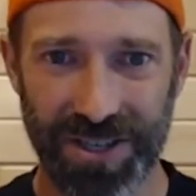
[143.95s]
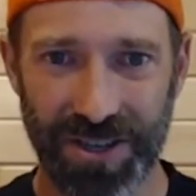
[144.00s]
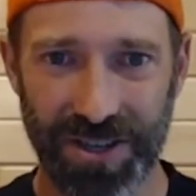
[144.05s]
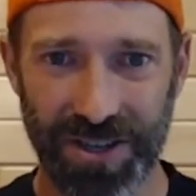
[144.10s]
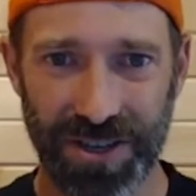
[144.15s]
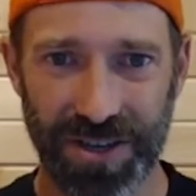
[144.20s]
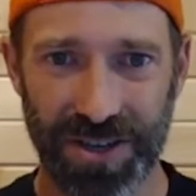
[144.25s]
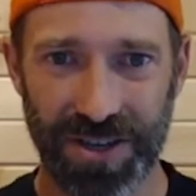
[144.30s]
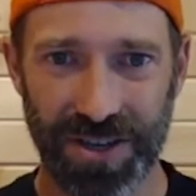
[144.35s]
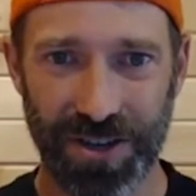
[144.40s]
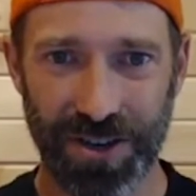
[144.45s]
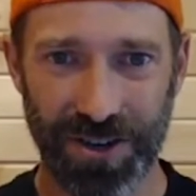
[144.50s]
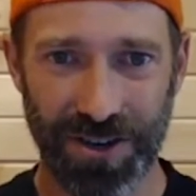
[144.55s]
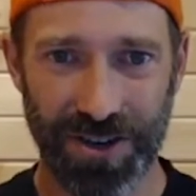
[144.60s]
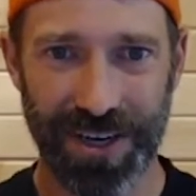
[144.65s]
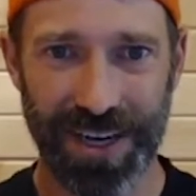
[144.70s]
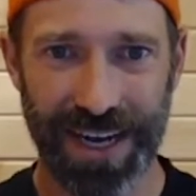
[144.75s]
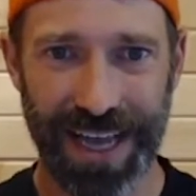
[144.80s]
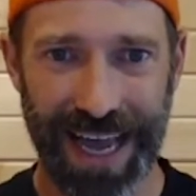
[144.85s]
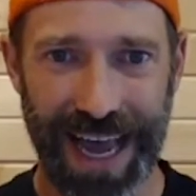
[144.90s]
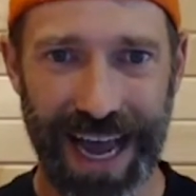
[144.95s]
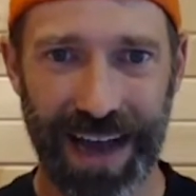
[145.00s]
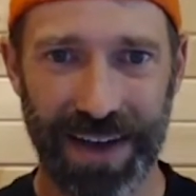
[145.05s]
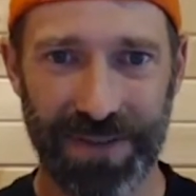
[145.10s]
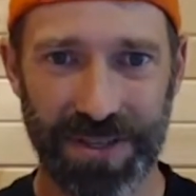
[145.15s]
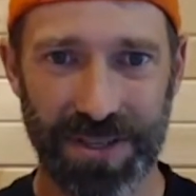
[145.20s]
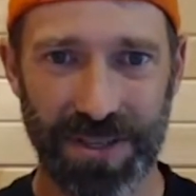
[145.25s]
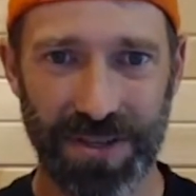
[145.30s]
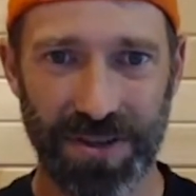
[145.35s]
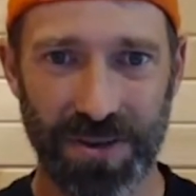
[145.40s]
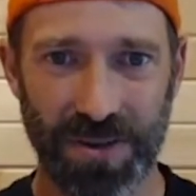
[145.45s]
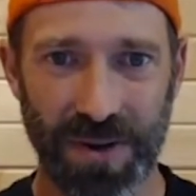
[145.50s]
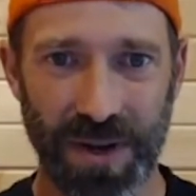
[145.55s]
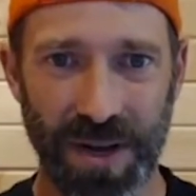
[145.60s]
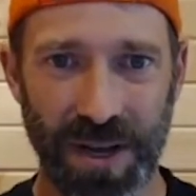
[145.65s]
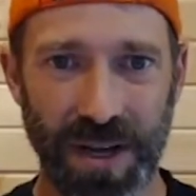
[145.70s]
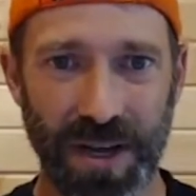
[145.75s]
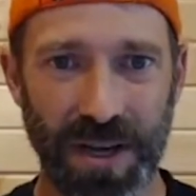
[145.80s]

You're going to have to